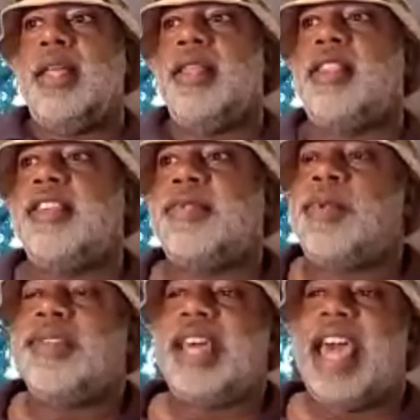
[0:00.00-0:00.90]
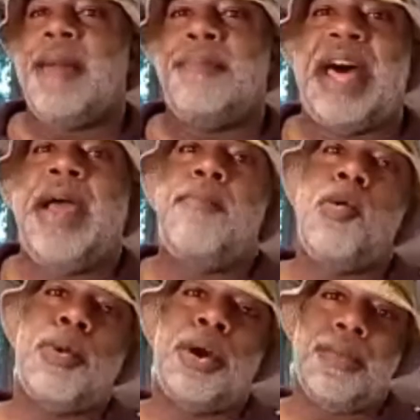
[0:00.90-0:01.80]
This was a black
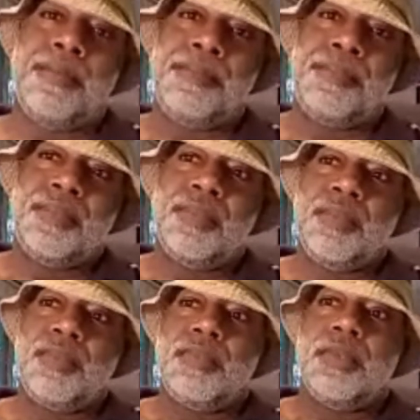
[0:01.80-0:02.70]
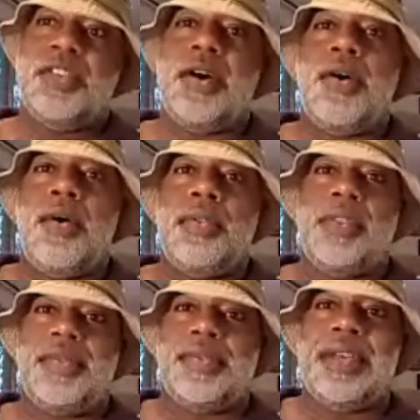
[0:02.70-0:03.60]
boomer. So
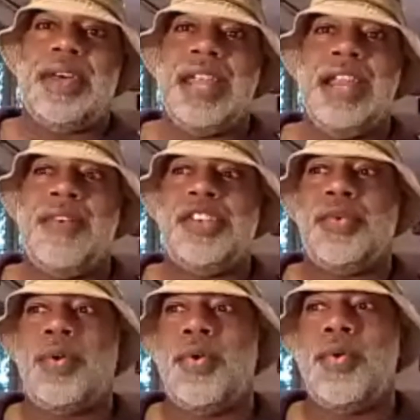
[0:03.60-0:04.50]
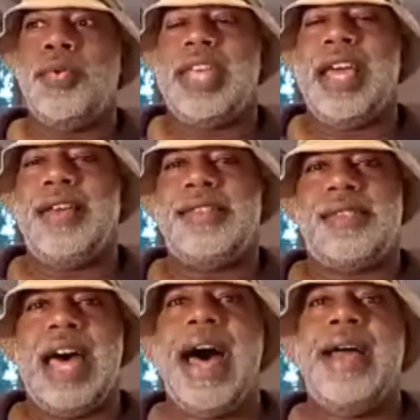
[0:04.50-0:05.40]
this was an individual who
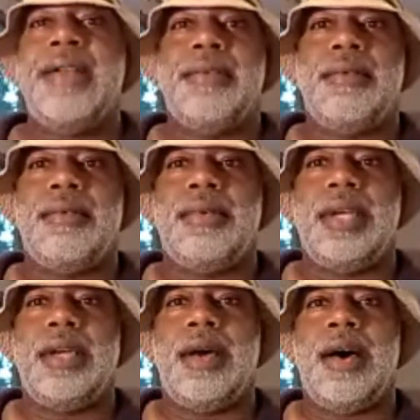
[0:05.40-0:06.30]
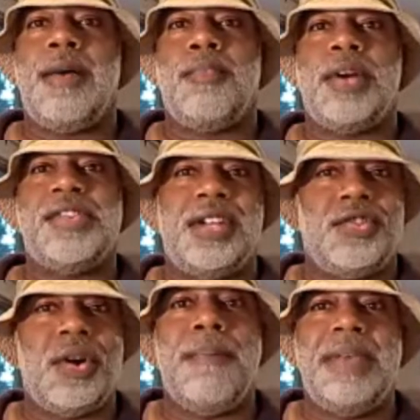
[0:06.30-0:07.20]
thinks that President
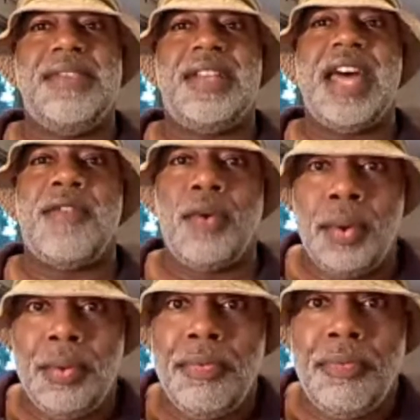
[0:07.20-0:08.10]
Trump is the devil.